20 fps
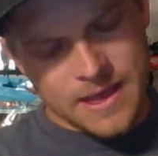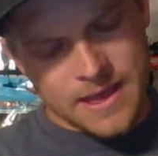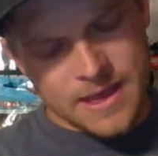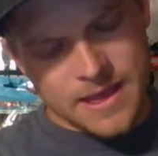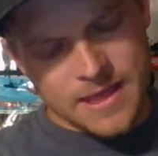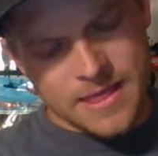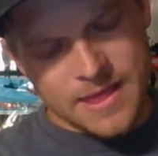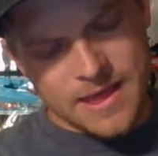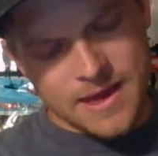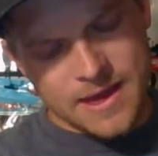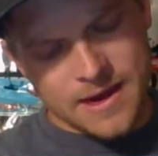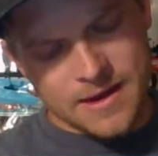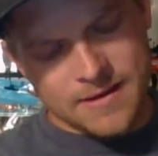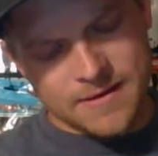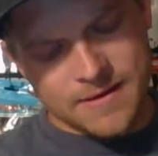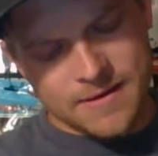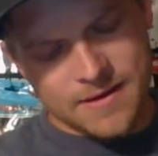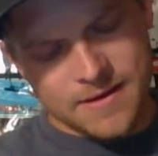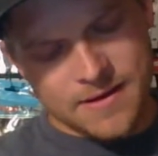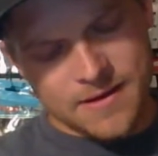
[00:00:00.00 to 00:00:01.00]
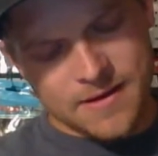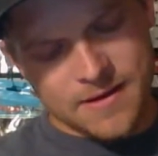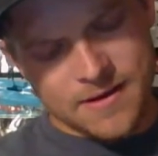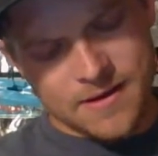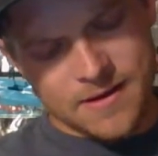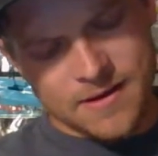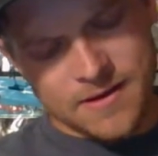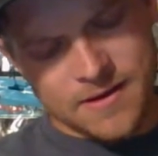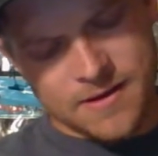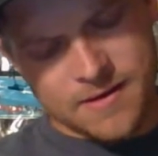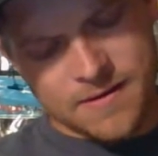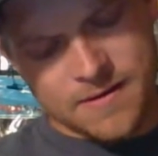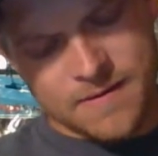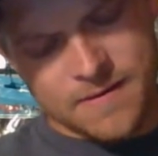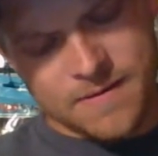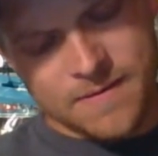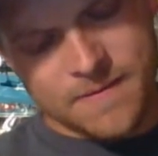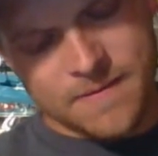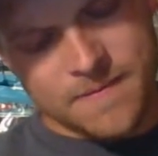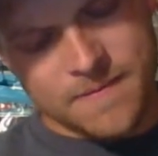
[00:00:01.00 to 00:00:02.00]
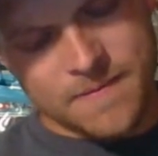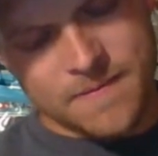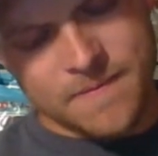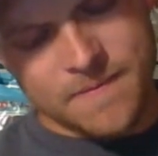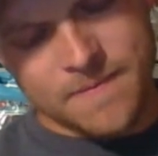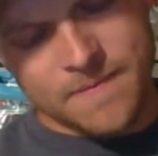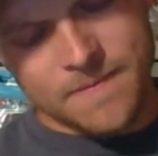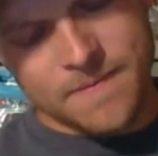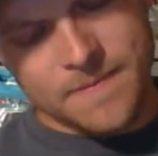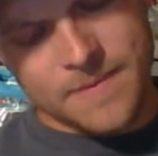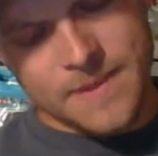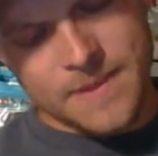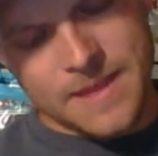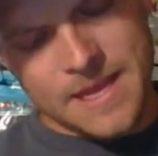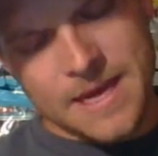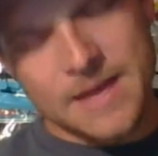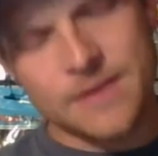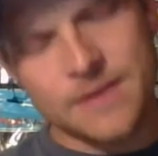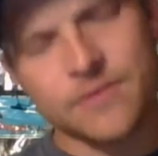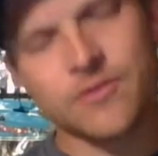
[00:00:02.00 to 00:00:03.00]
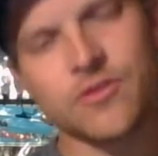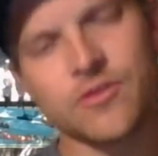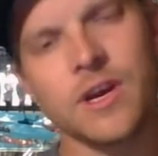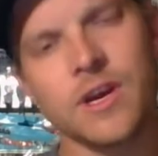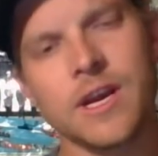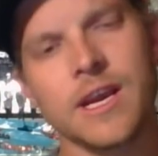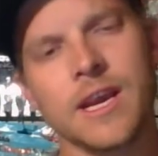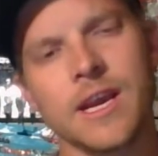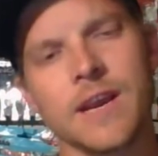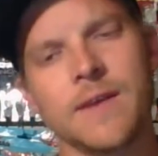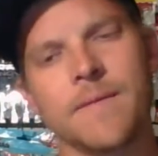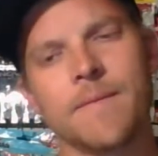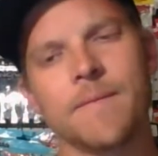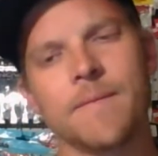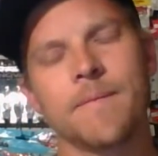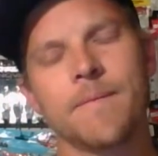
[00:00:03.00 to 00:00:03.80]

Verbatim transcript: And that is uh that is tricky.